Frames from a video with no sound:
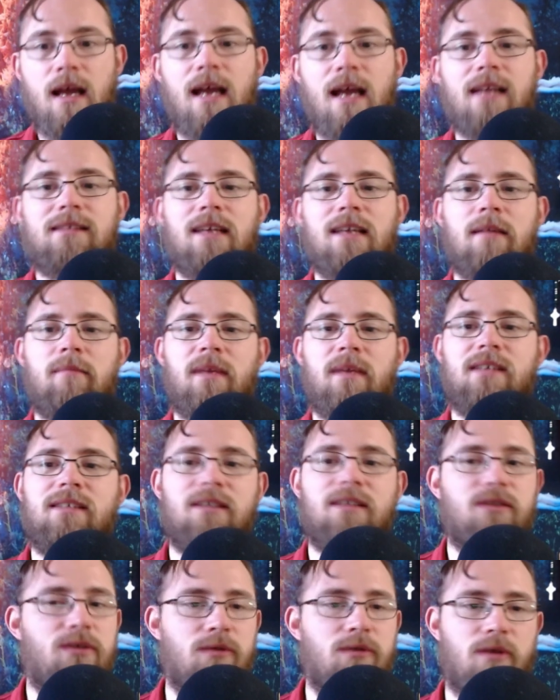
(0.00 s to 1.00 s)
It's like
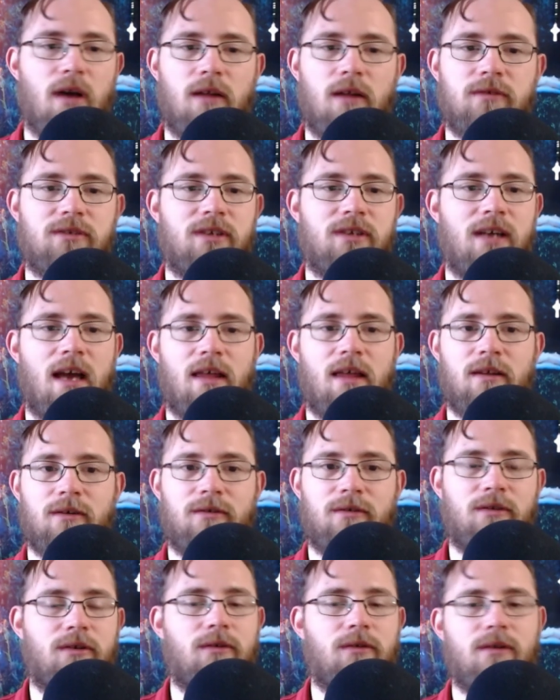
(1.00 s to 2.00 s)
mixing two colors
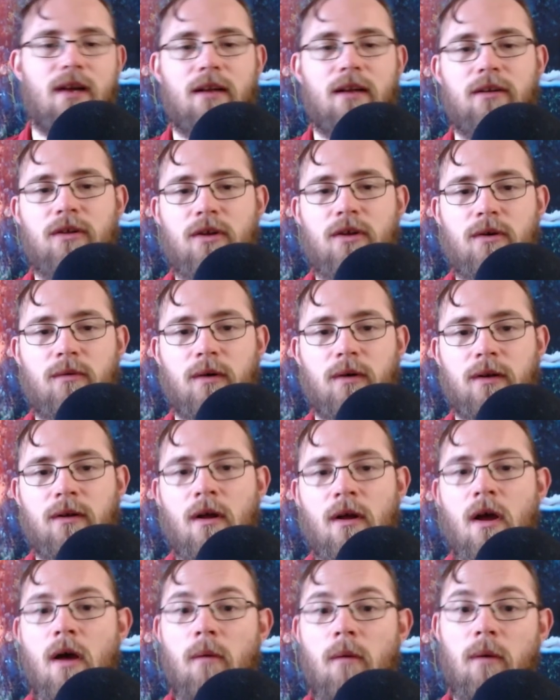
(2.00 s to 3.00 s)
together to create a new one.
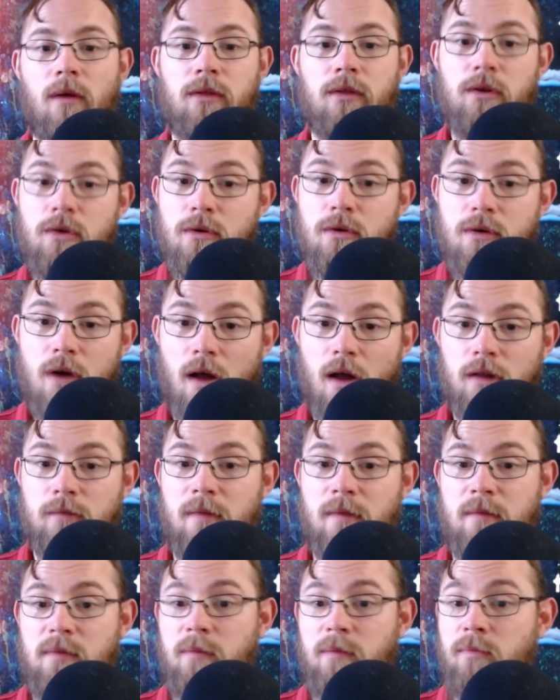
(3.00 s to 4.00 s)
While the new color
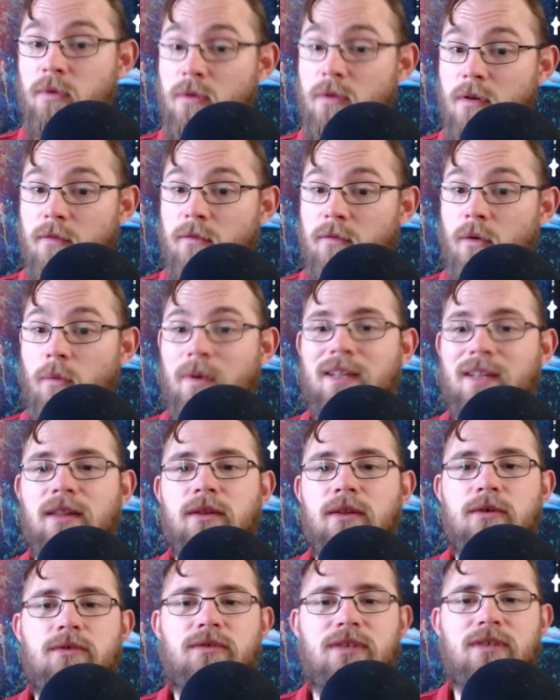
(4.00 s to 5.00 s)
may be beautiful, we
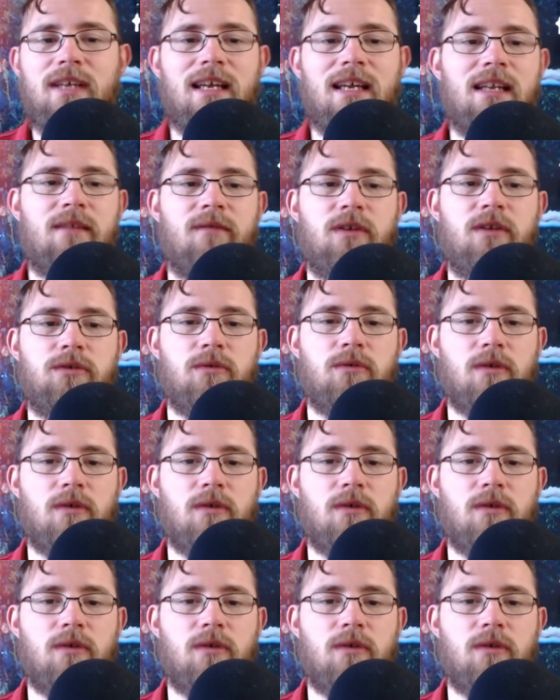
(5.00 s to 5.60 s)
lose the individual